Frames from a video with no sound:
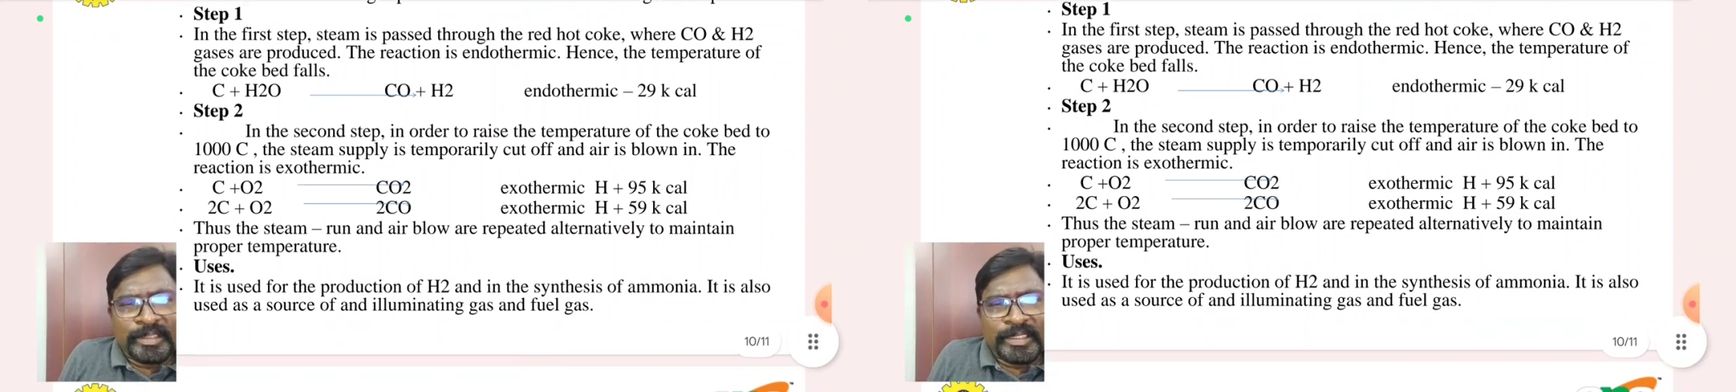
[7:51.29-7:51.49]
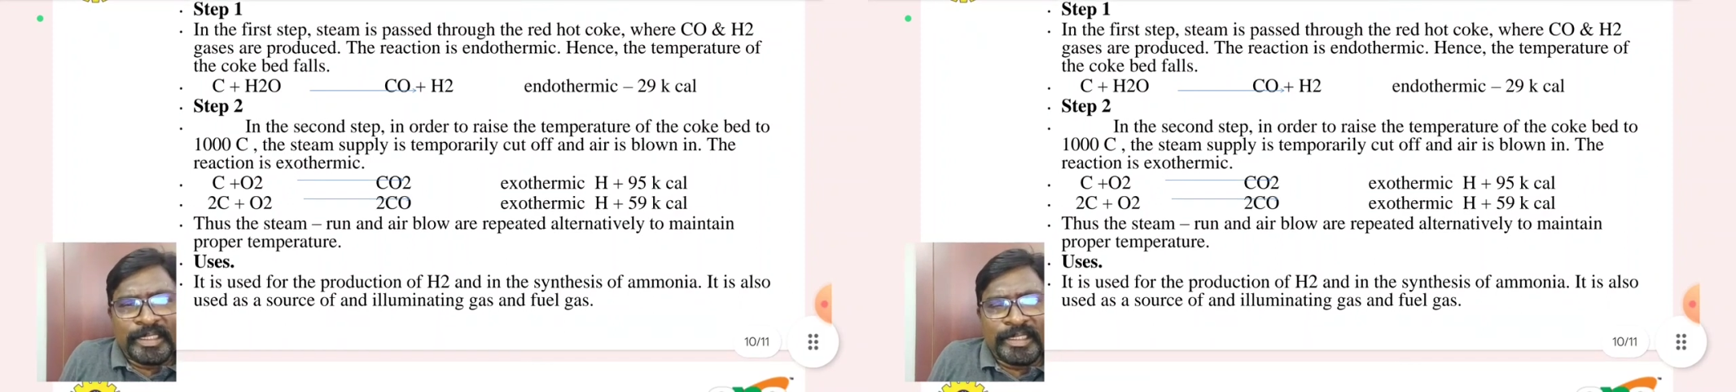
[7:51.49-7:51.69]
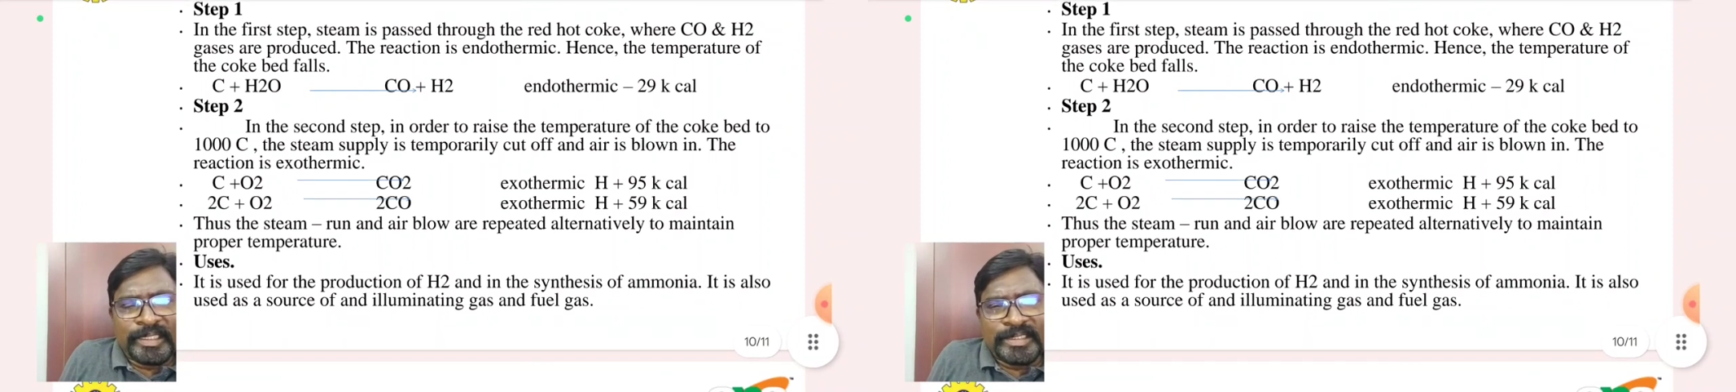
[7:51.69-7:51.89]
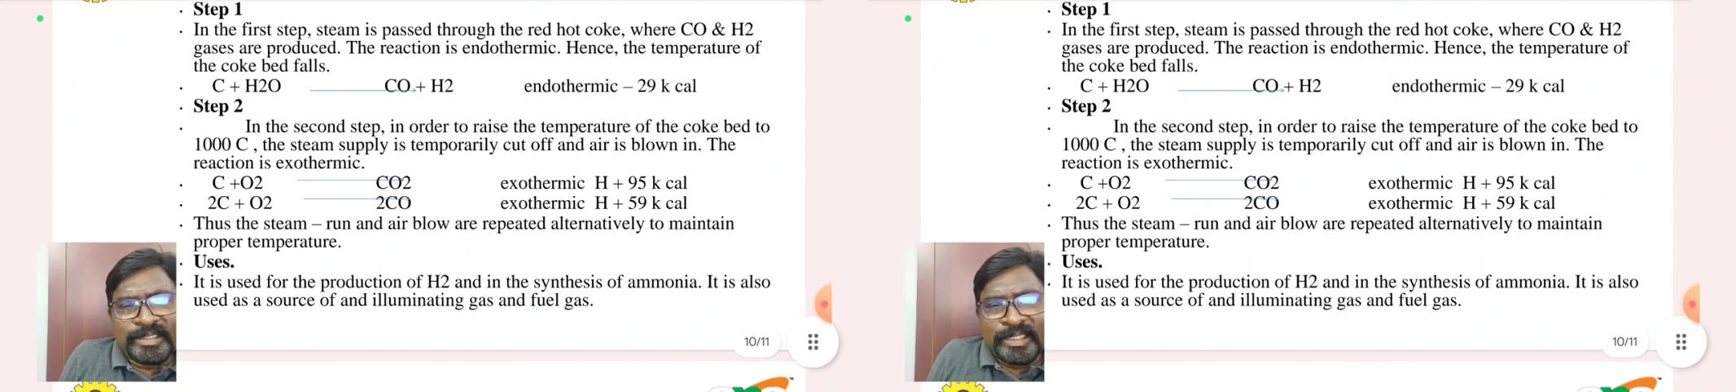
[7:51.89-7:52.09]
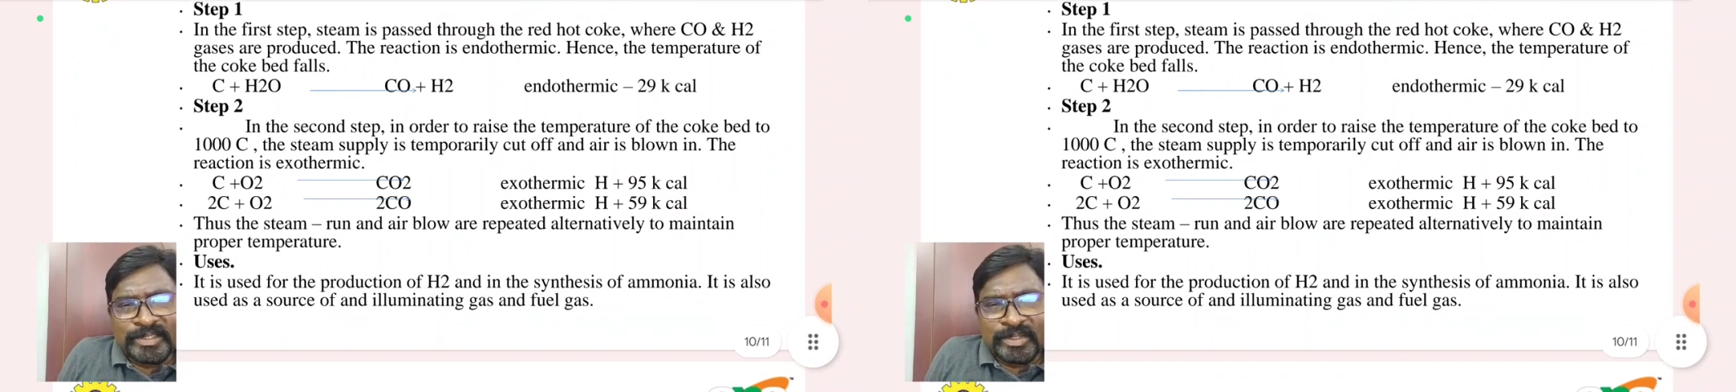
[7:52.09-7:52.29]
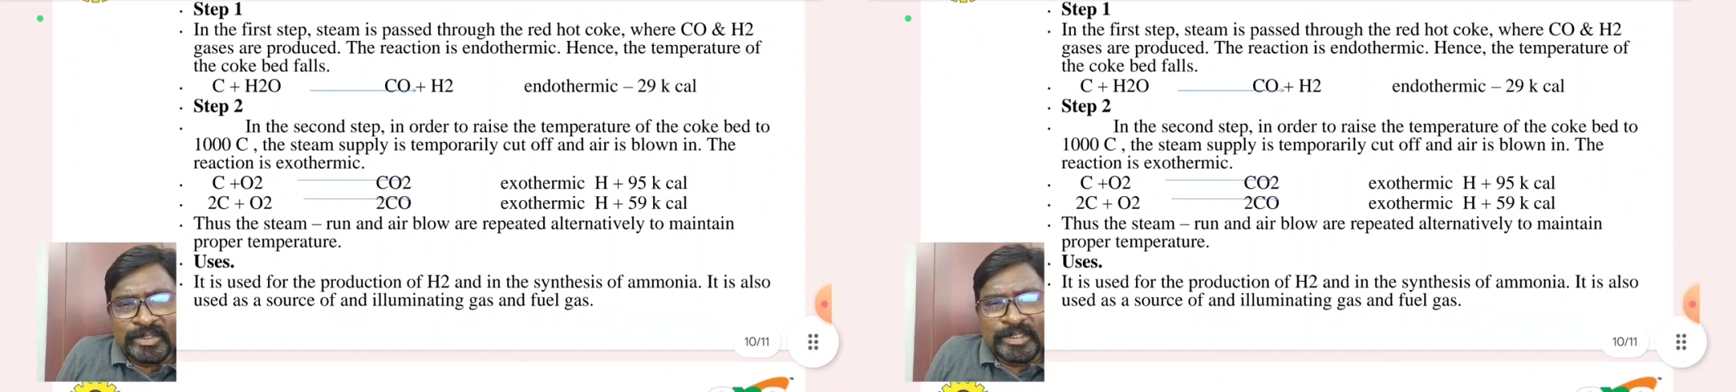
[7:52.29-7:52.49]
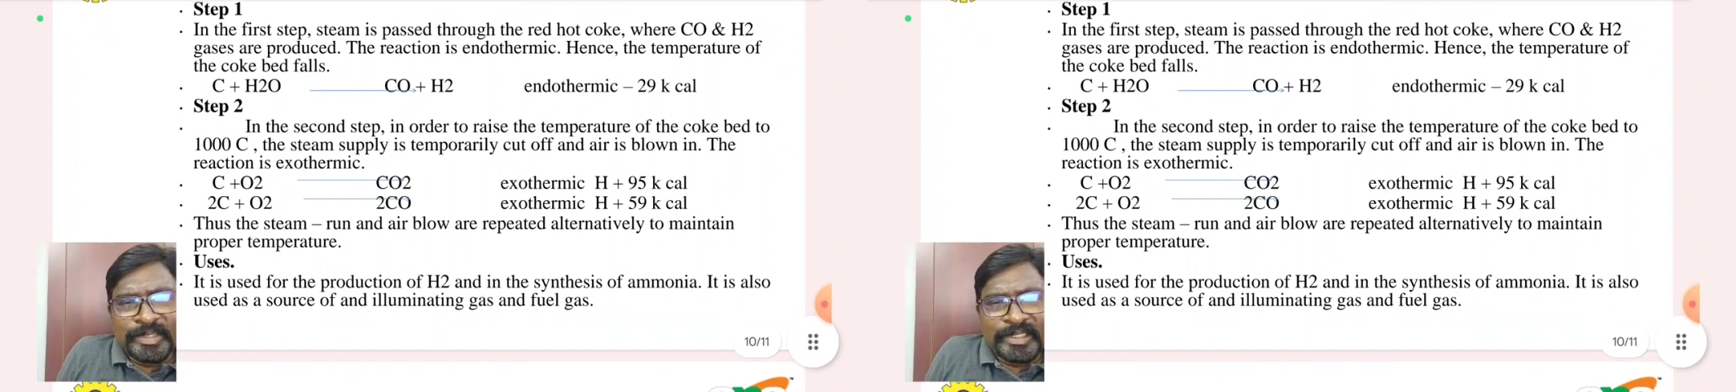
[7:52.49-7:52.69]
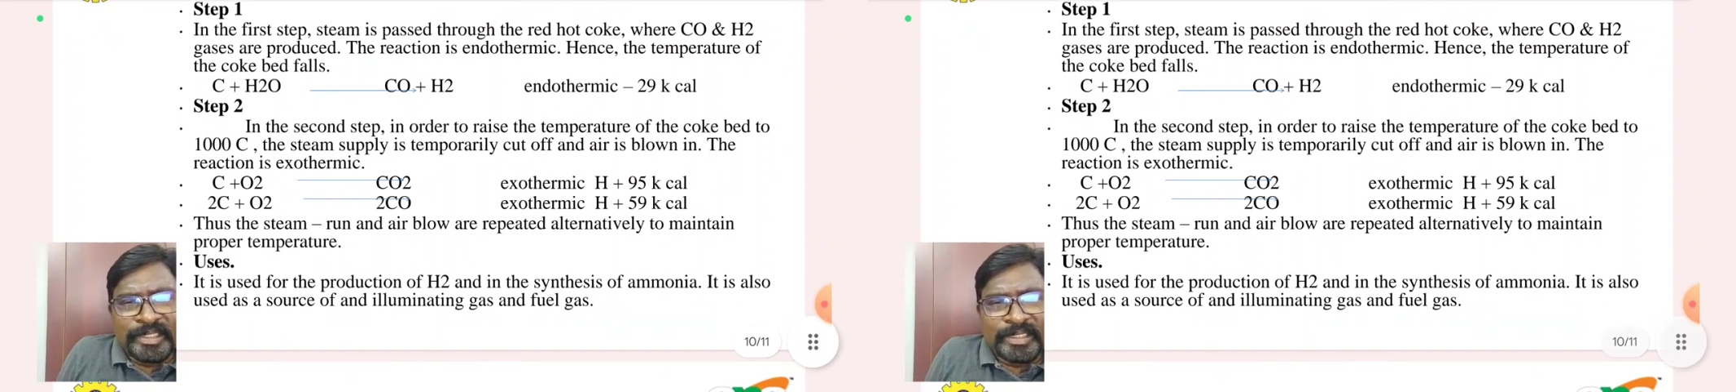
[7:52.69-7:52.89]
The reaction is the
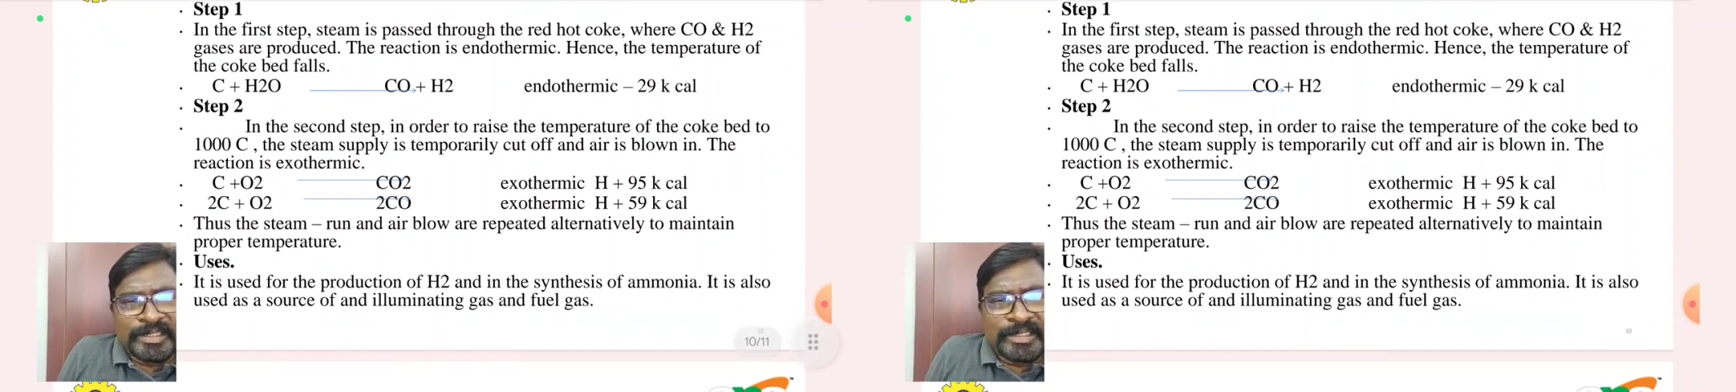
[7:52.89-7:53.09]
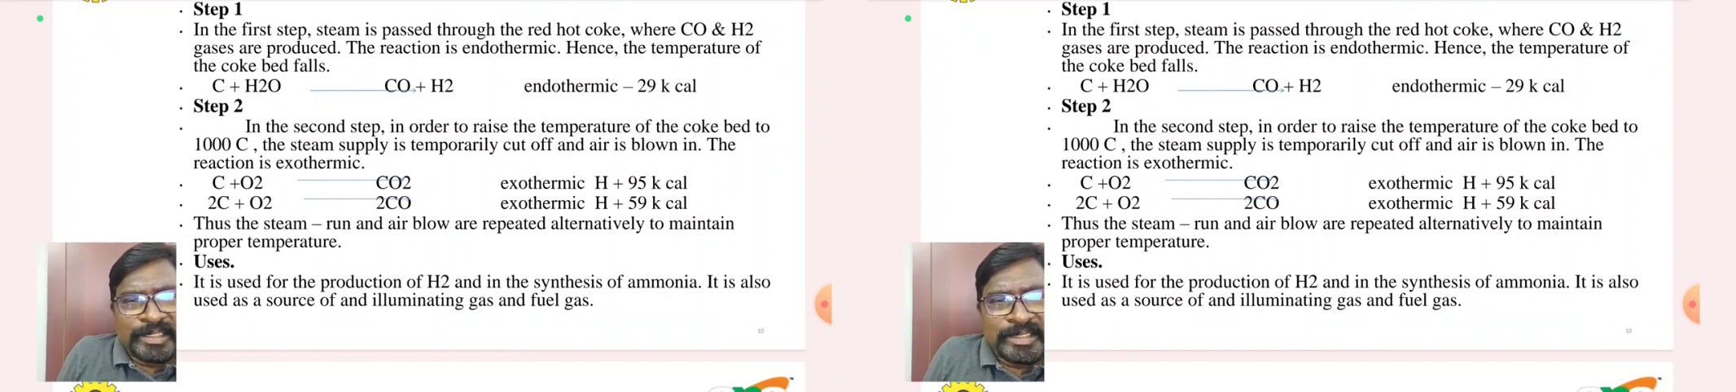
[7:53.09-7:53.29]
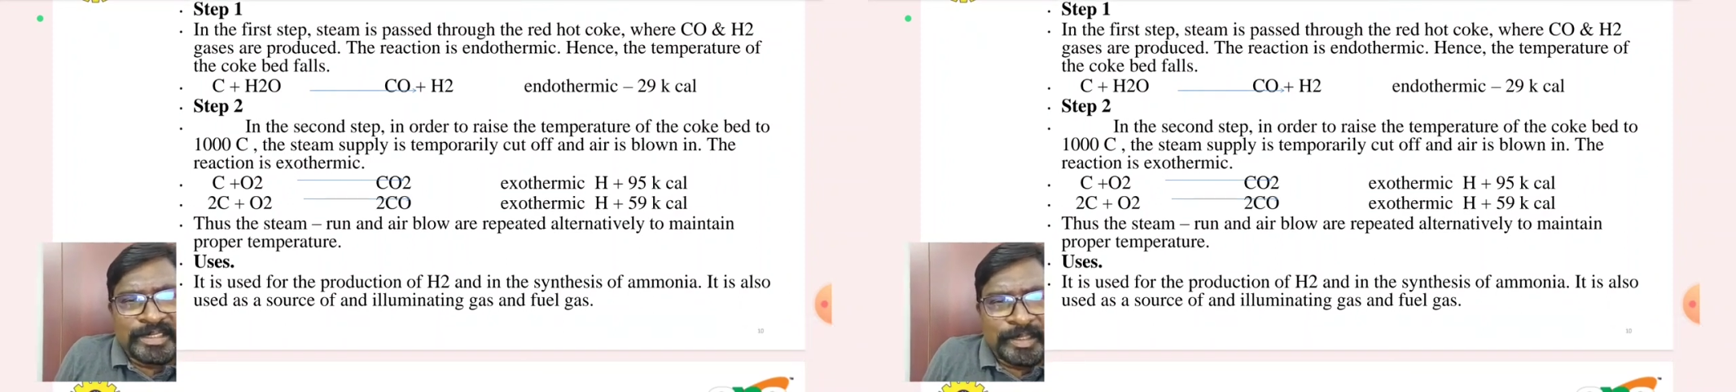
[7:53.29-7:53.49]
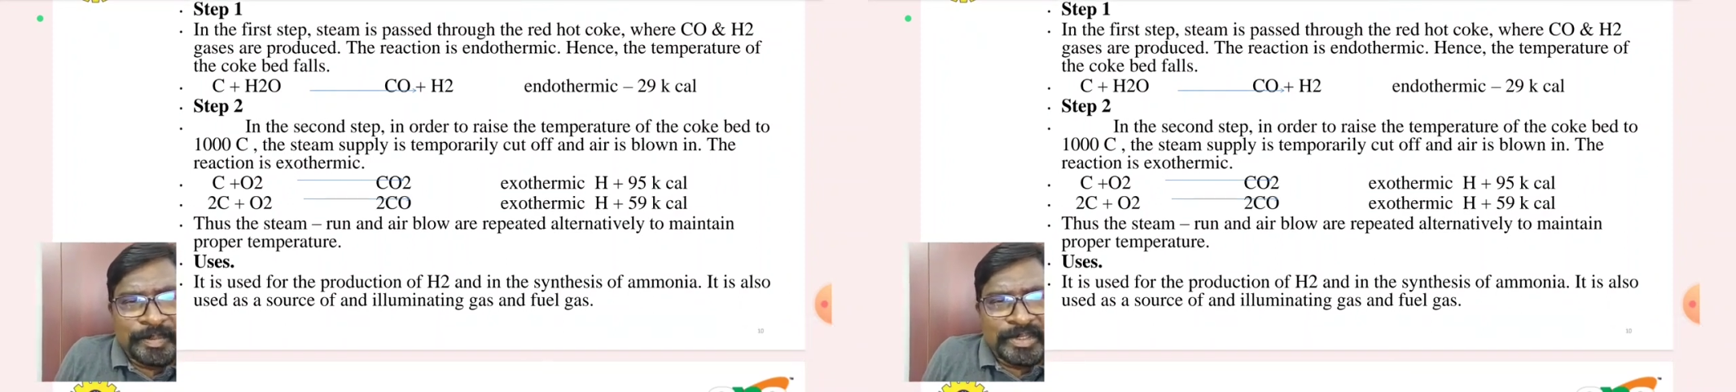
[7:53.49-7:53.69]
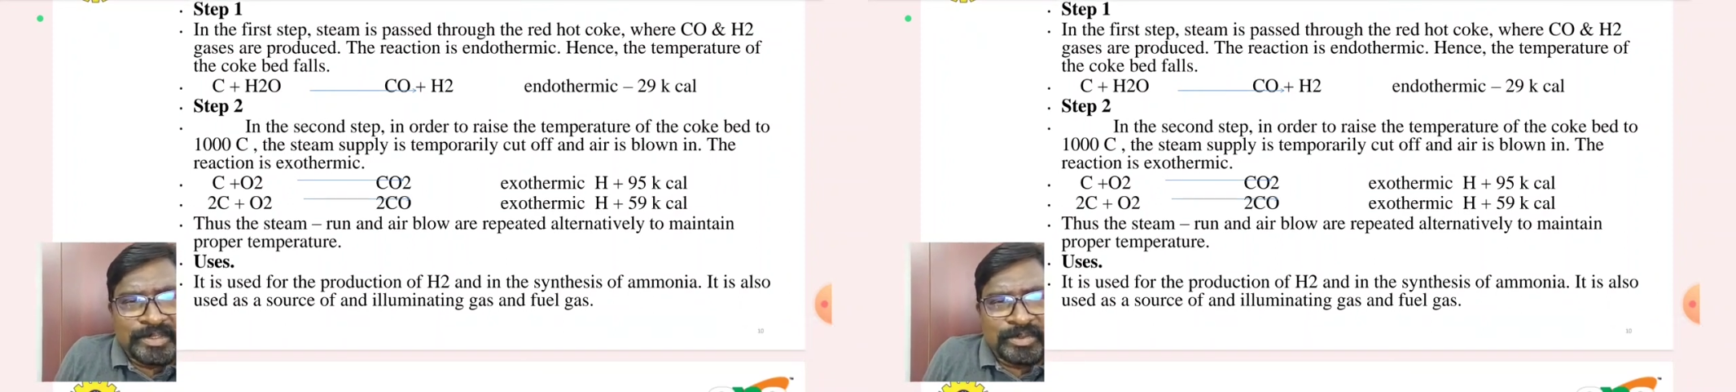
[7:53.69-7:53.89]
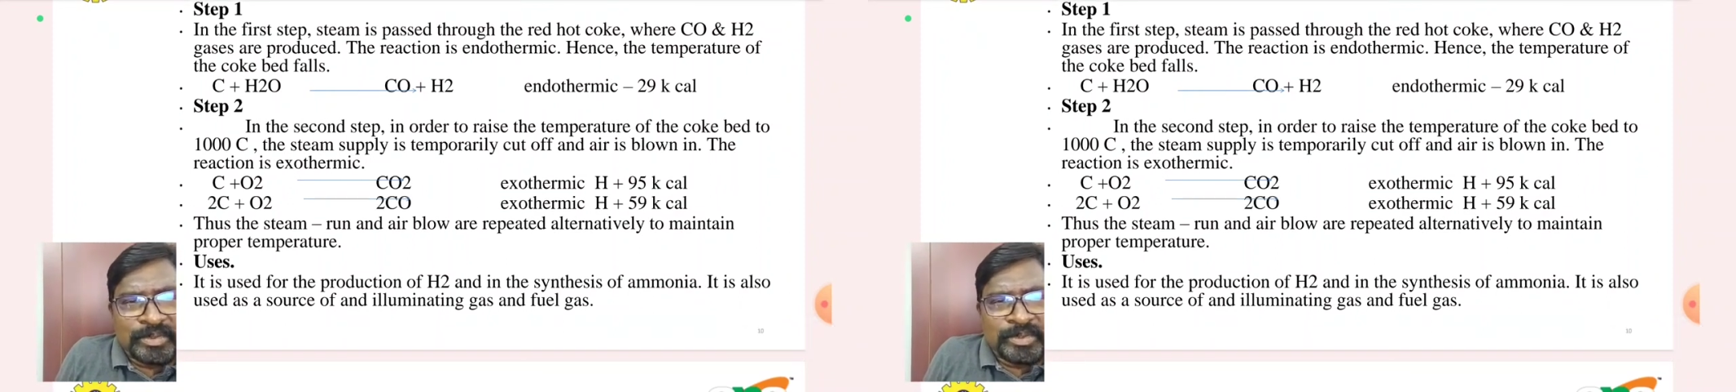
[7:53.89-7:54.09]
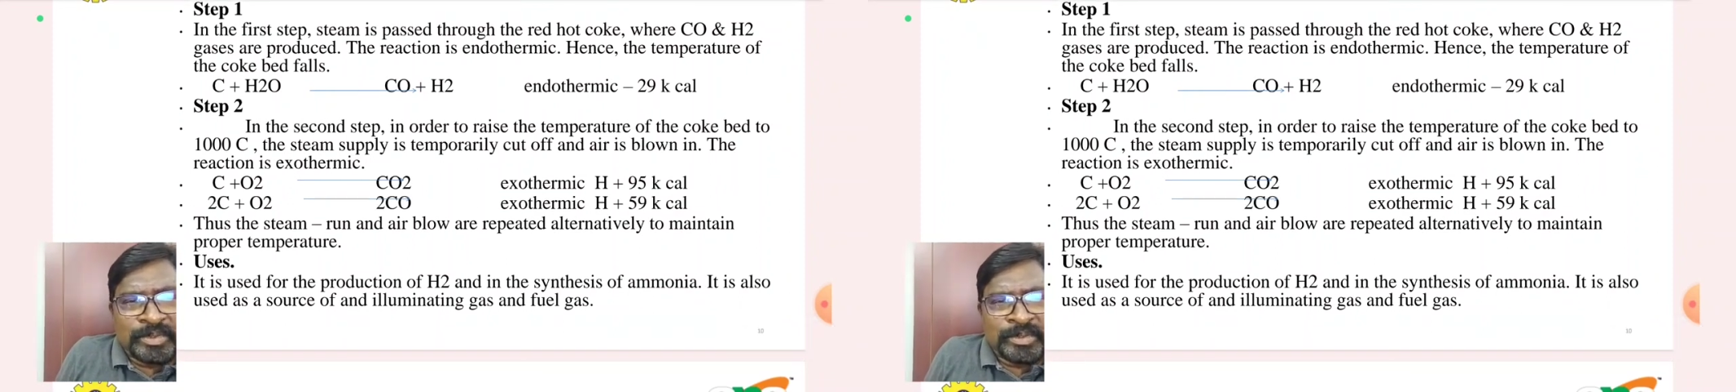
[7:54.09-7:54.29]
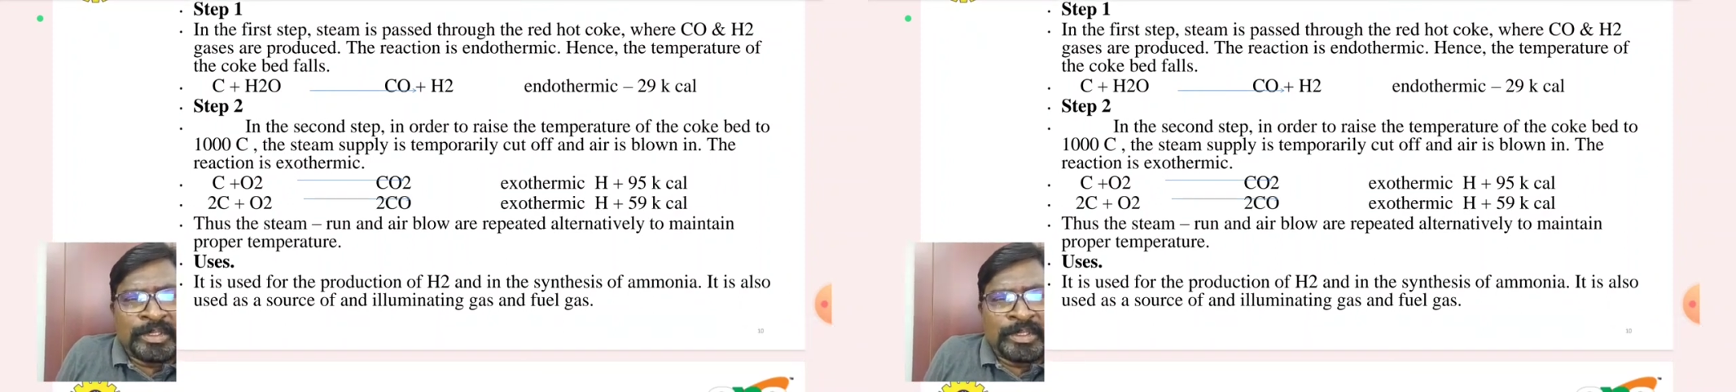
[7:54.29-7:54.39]
exothermic reaction, that is C plus O2